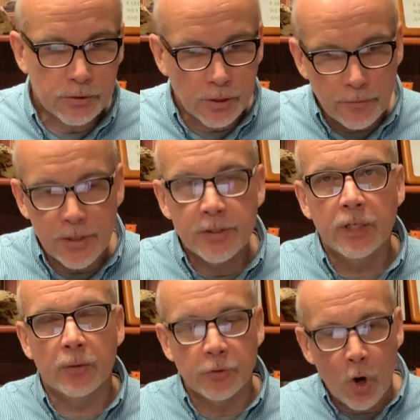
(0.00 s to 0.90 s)
Salvation
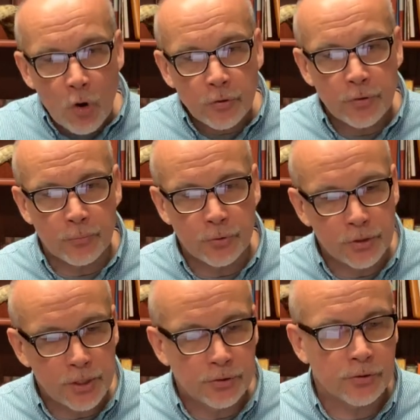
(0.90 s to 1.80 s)
comes only through
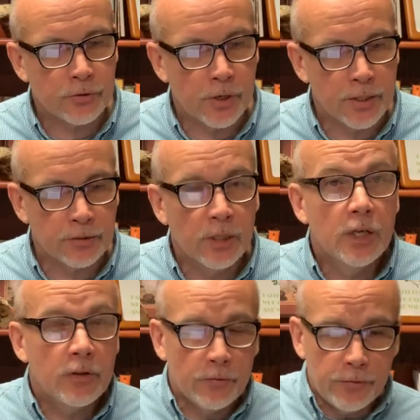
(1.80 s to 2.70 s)
Jesus Christ,
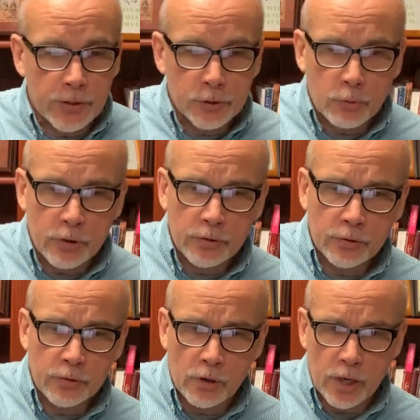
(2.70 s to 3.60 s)
the finished work on
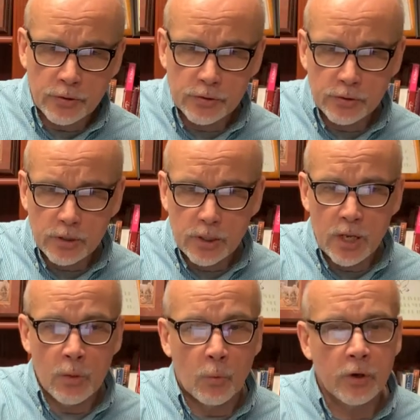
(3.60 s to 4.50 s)
the cross,
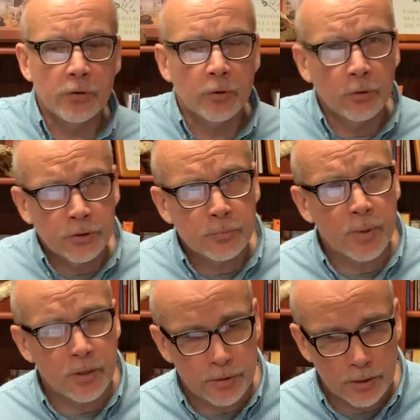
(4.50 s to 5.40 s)
and the work of the Holy
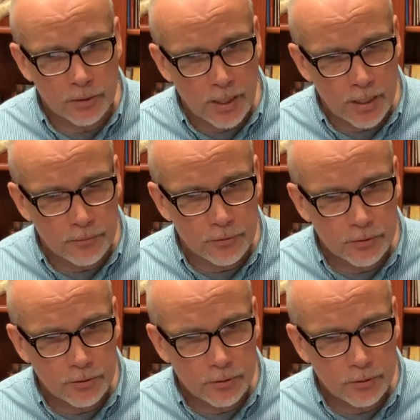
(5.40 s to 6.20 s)
Spirit in our lives.